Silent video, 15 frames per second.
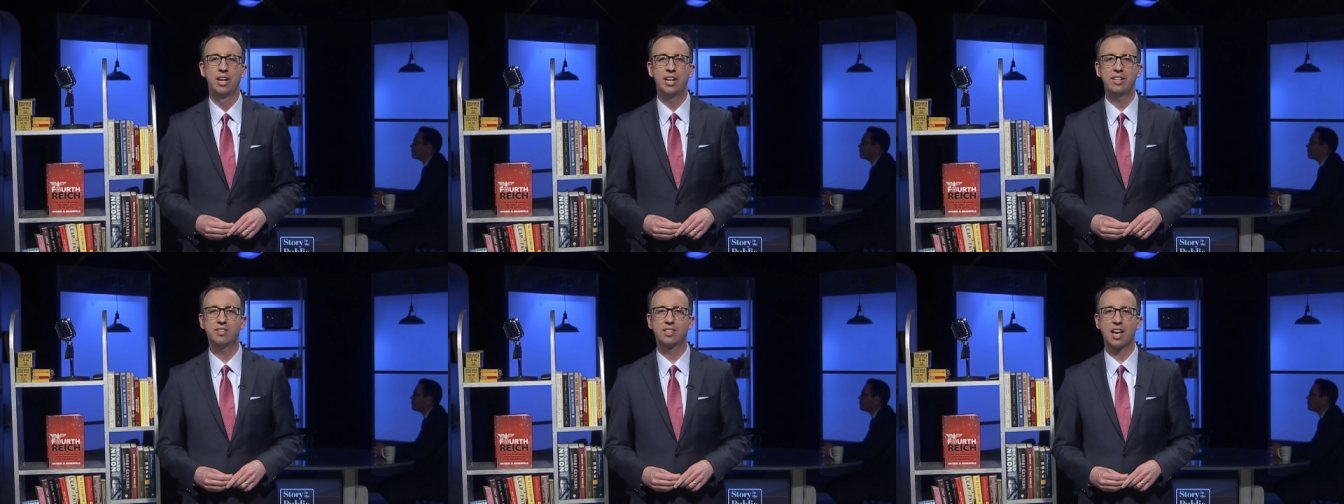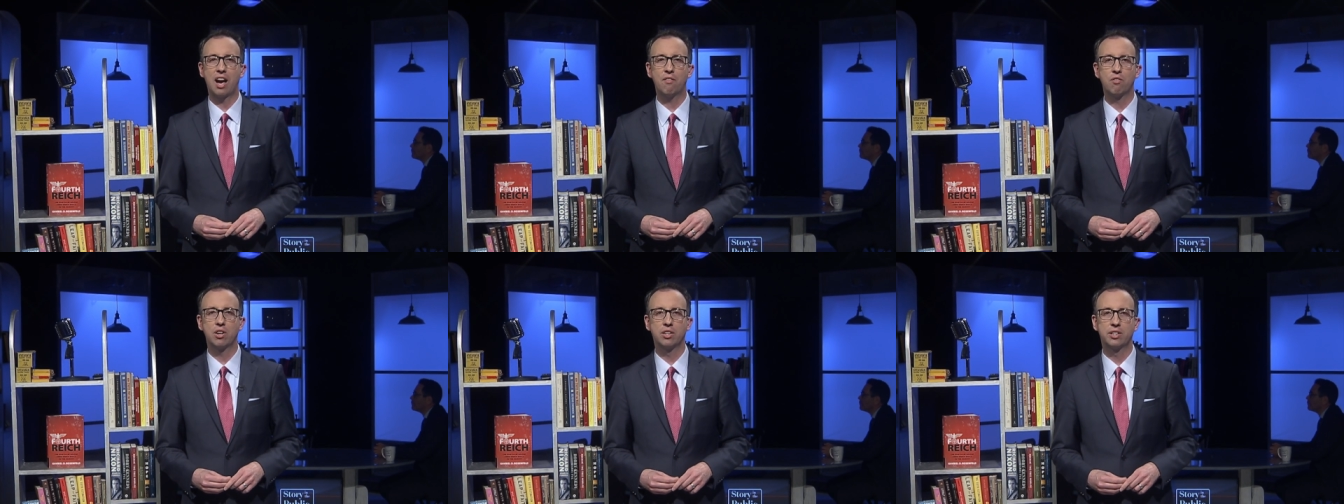He's
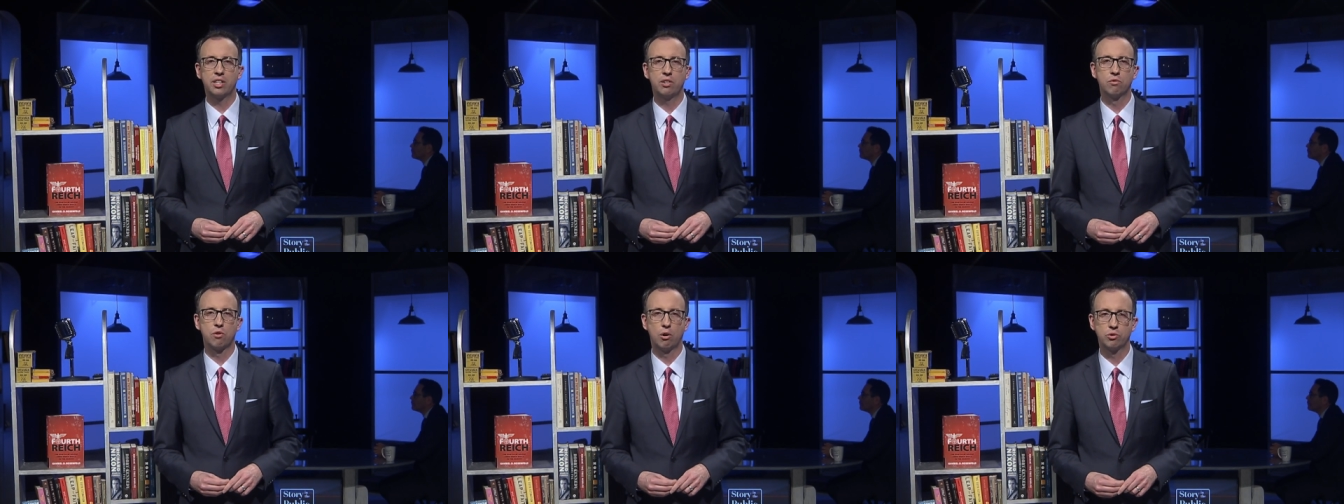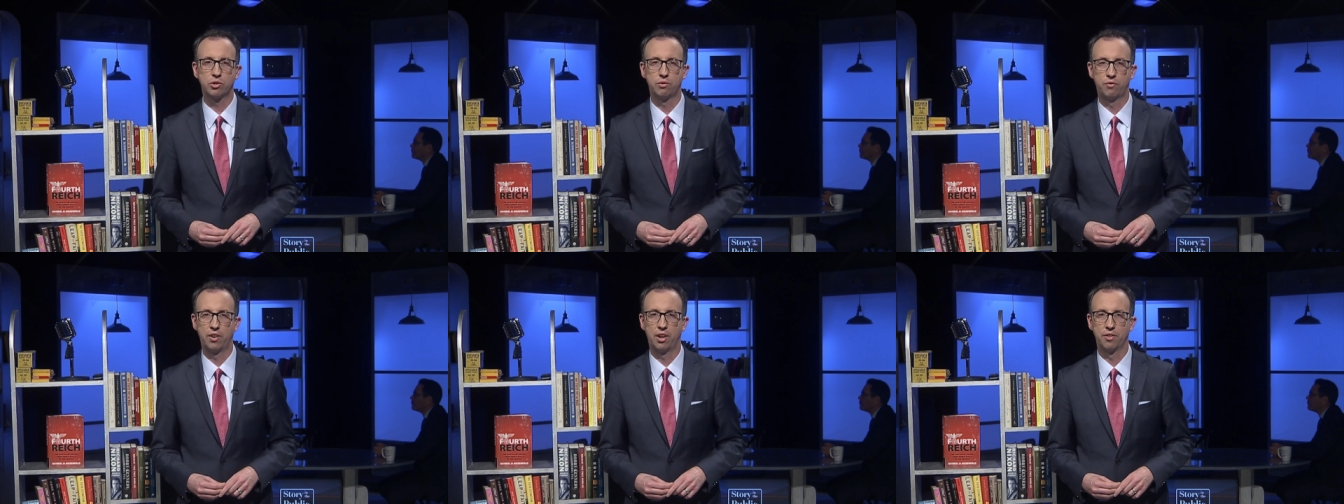Gavriel D.
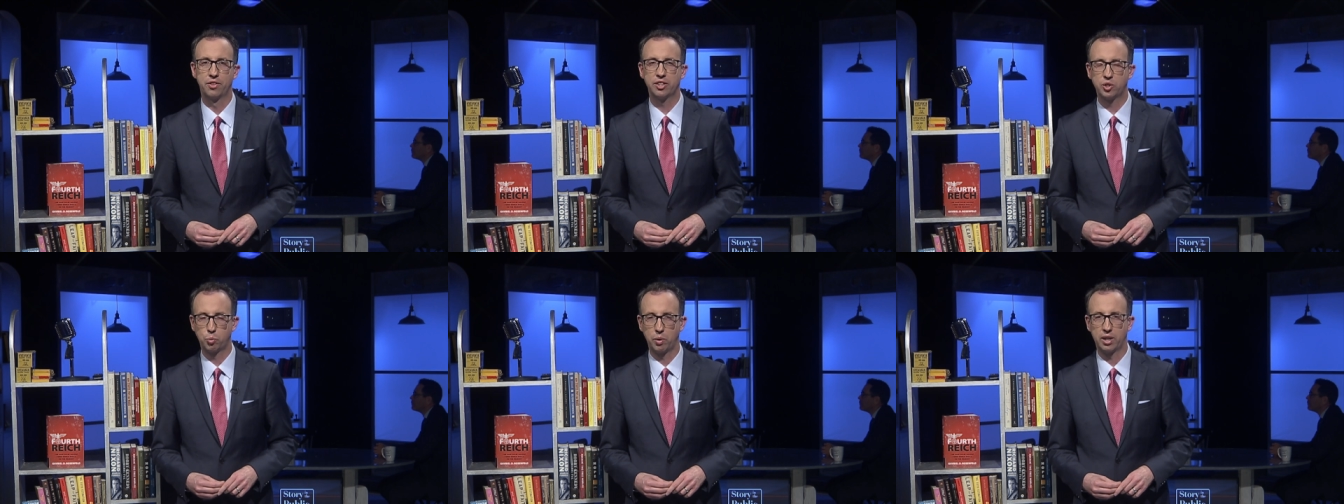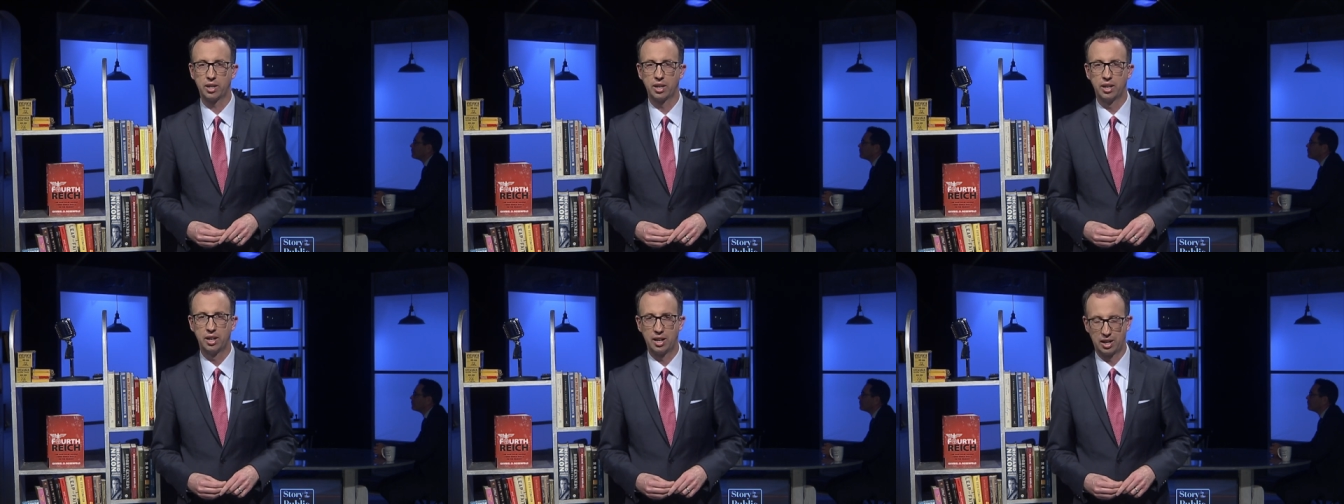Rosenfeld this
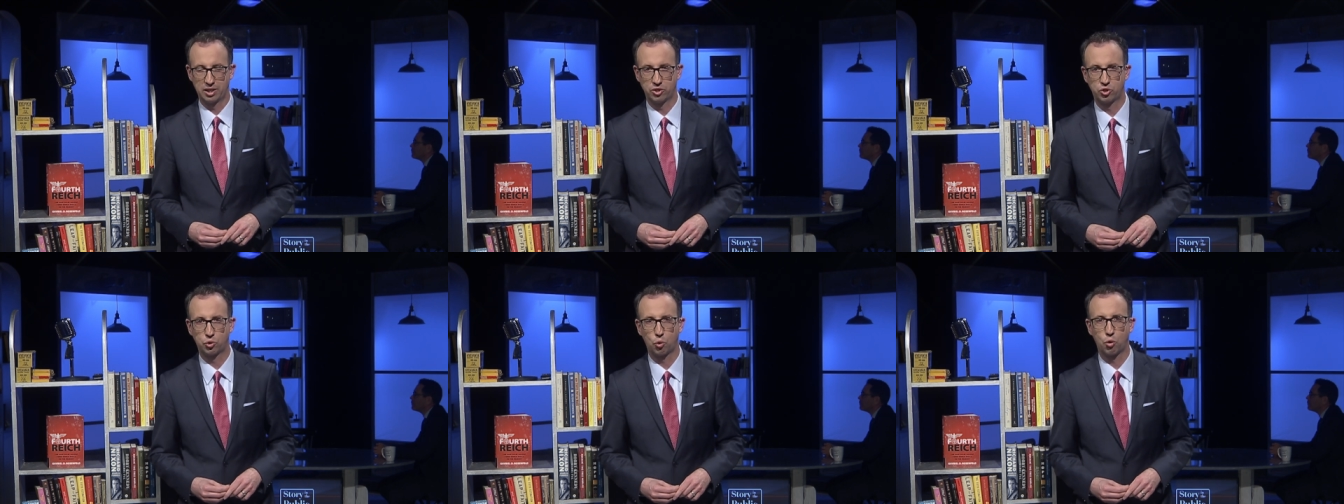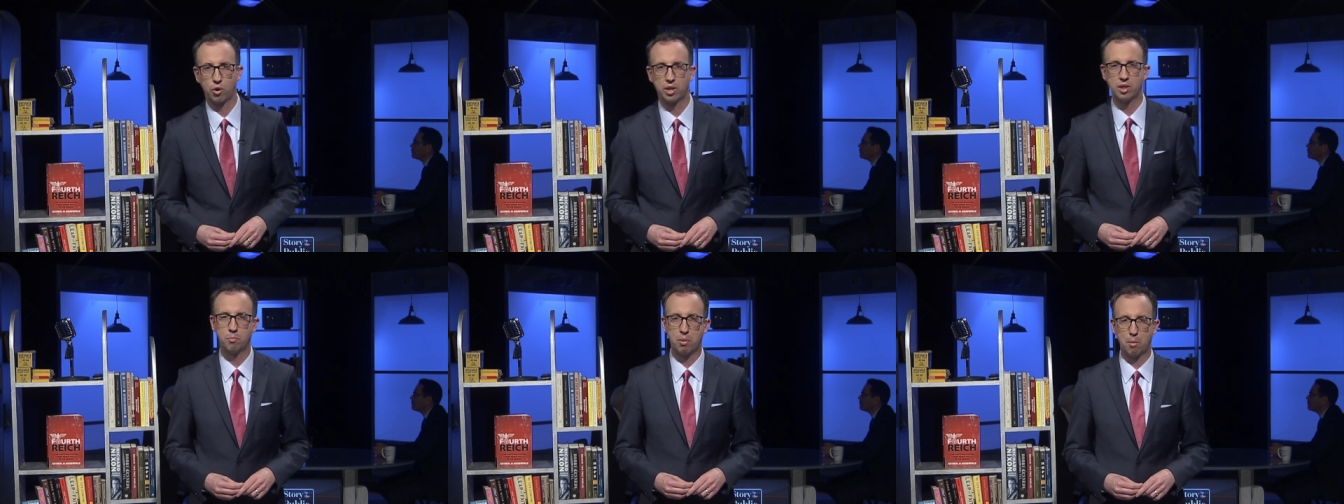week on
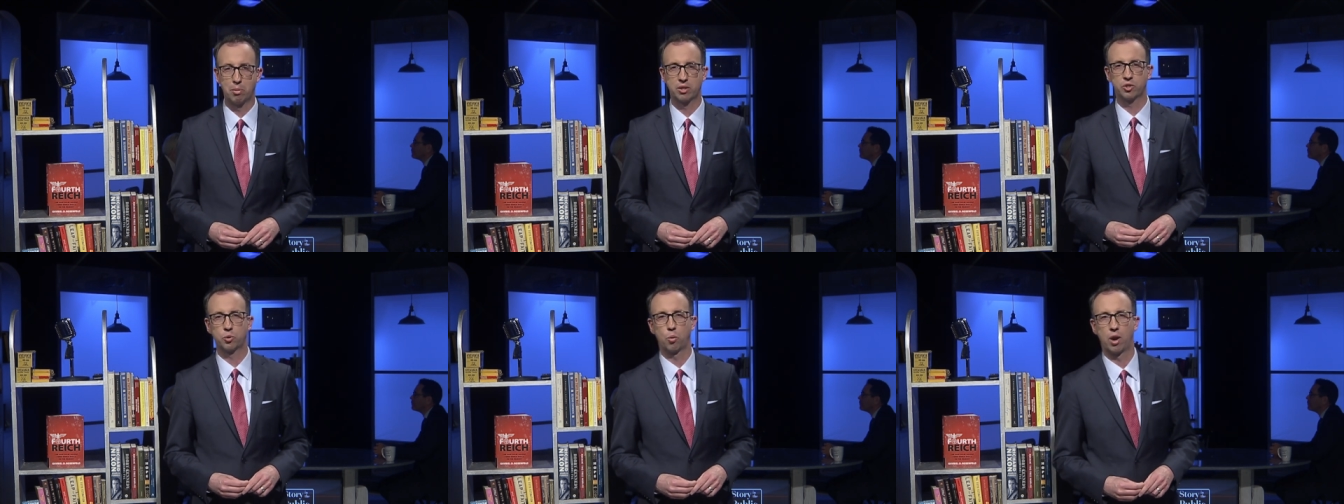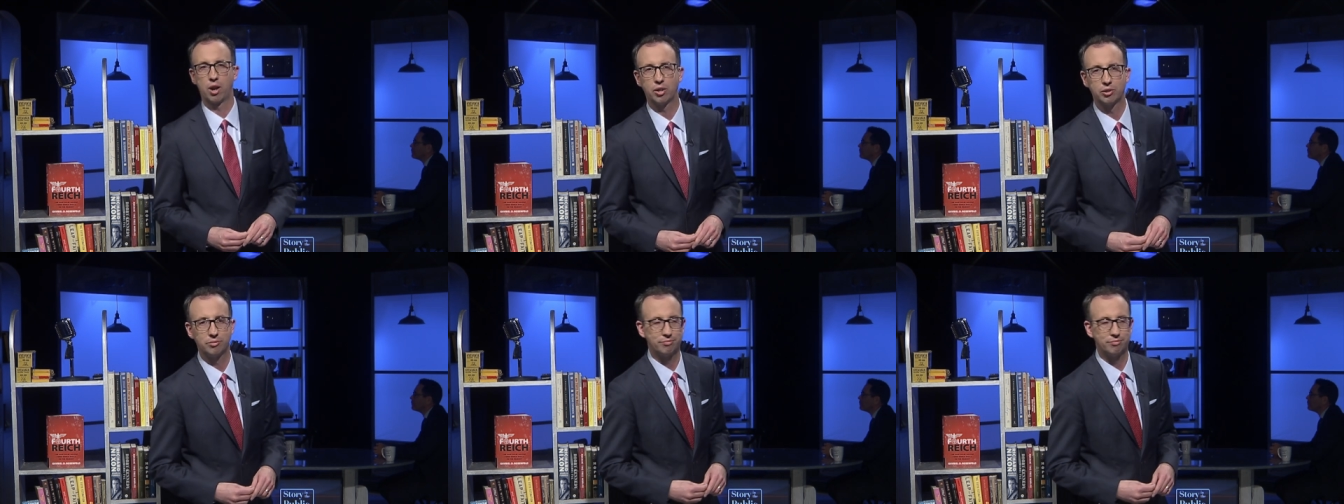Story in the Public Square.